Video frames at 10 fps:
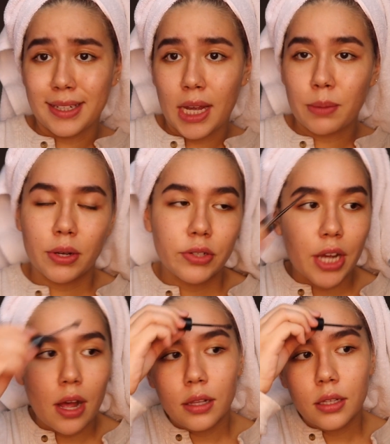eyebrow
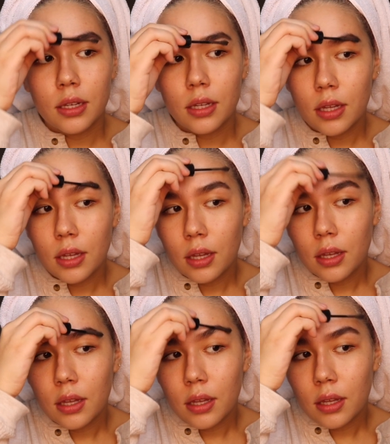gel.
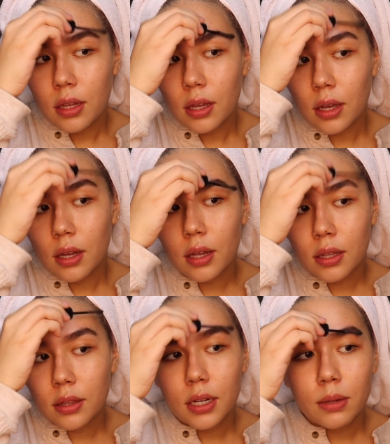
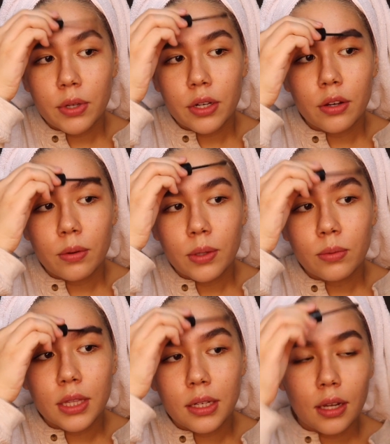And then I'm gonna go in
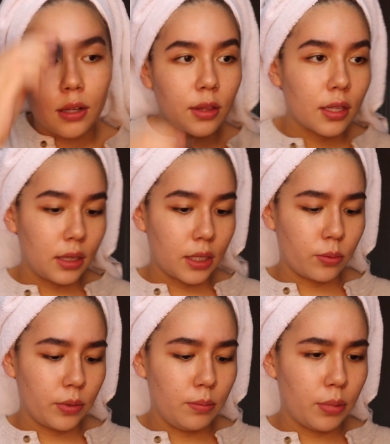with an e.l.f. clear
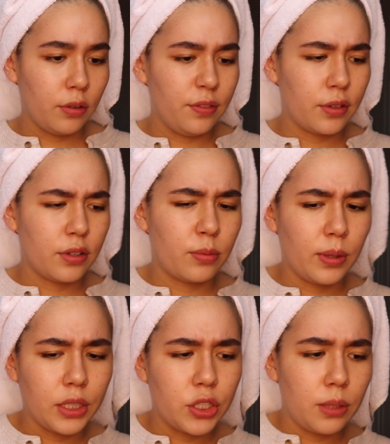one. Both are
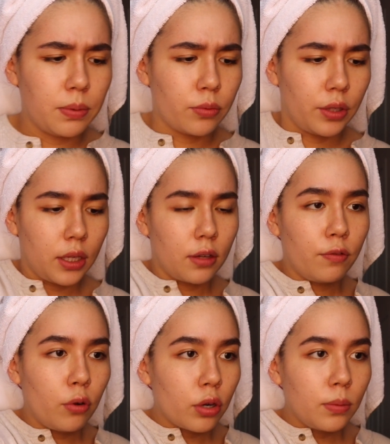really cheap and really
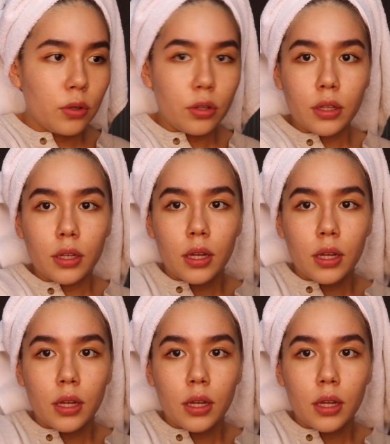affordable.